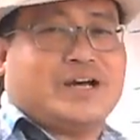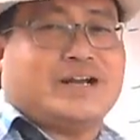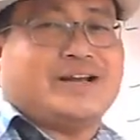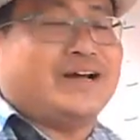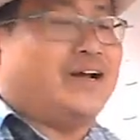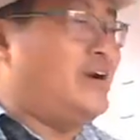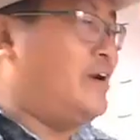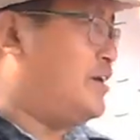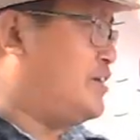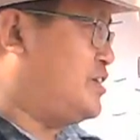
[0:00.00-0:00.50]
a
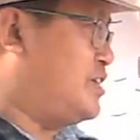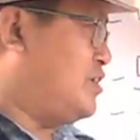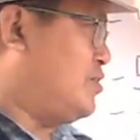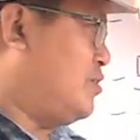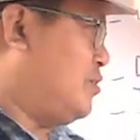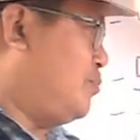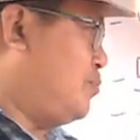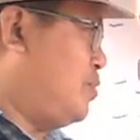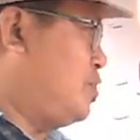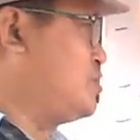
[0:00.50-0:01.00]
direction
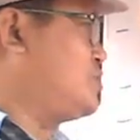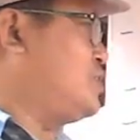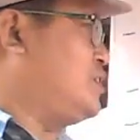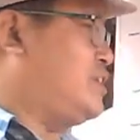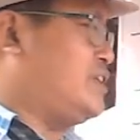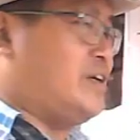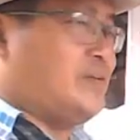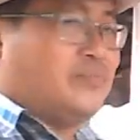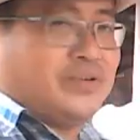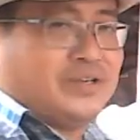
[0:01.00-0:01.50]
or
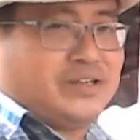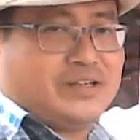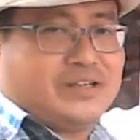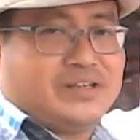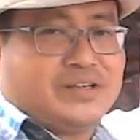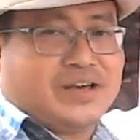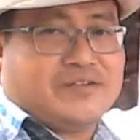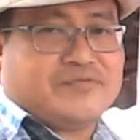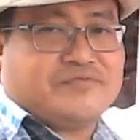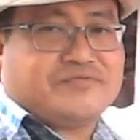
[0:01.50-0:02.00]

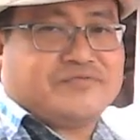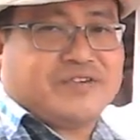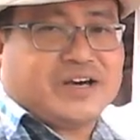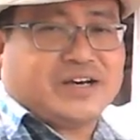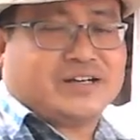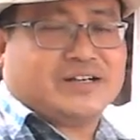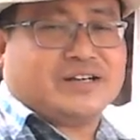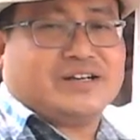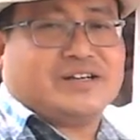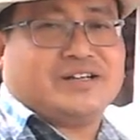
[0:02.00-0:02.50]
positively affect